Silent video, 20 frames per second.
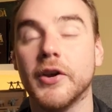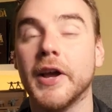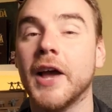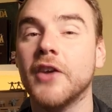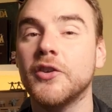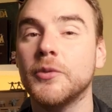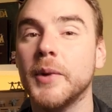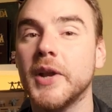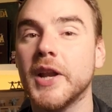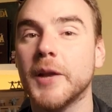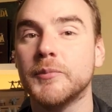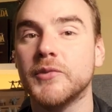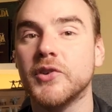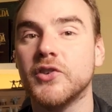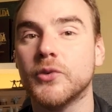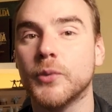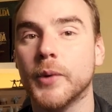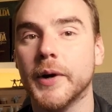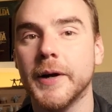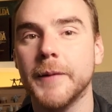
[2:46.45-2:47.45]
It has to be an empty
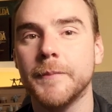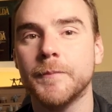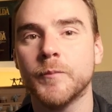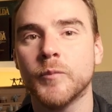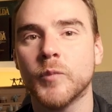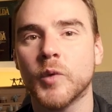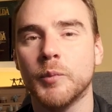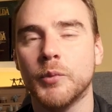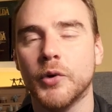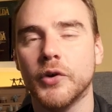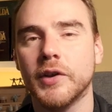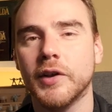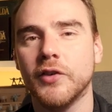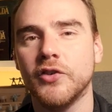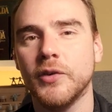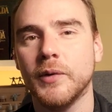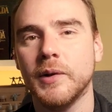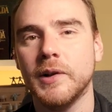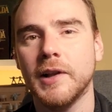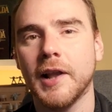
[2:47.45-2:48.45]
square, but it
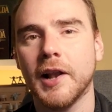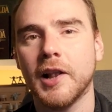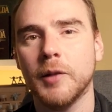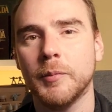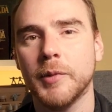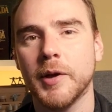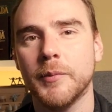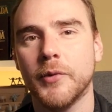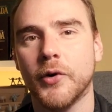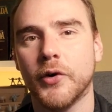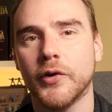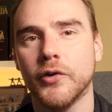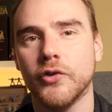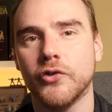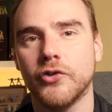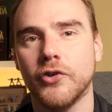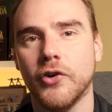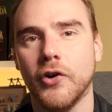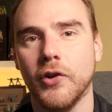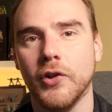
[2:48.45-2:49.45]
gives you a little bit more
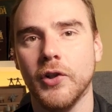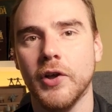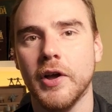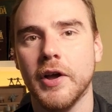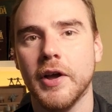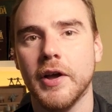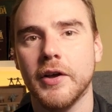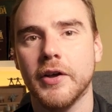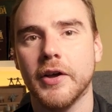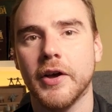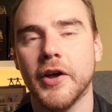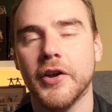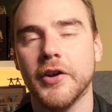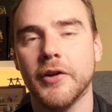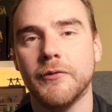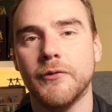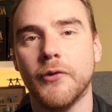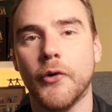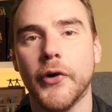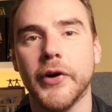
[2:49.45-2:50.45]
control and
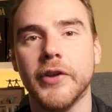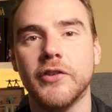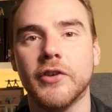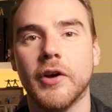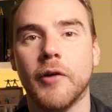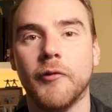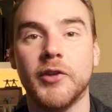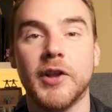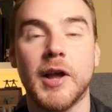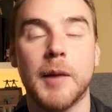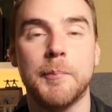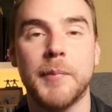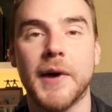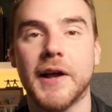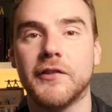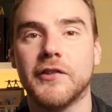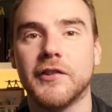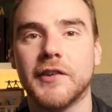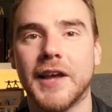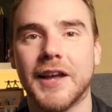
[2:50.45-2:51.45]
avoids obviously a
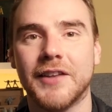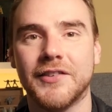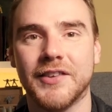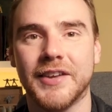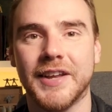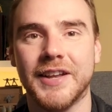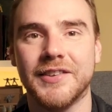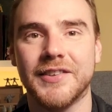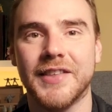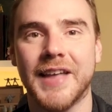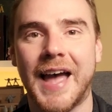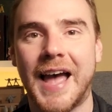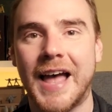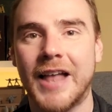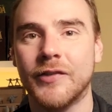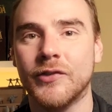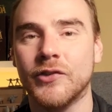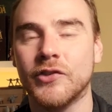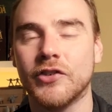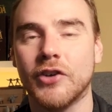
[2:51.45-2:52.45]
bad scatter into the
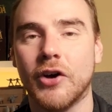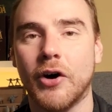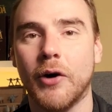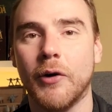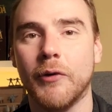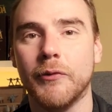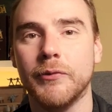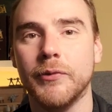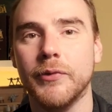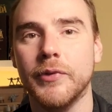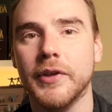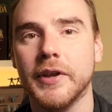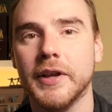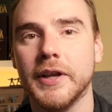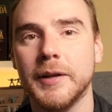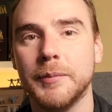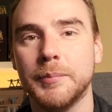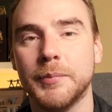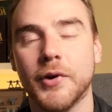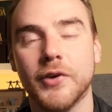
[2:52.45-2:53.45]
hands of
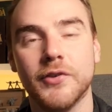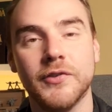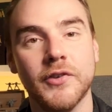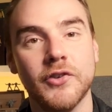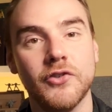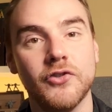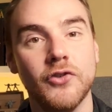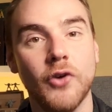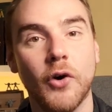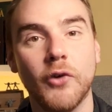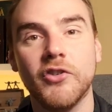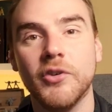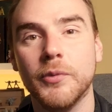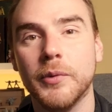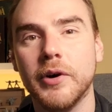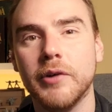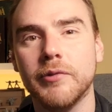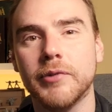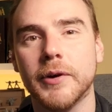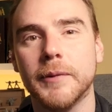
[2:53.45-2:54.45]
the person that knocked
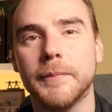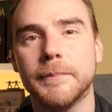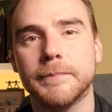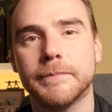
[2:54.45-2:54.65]
you over.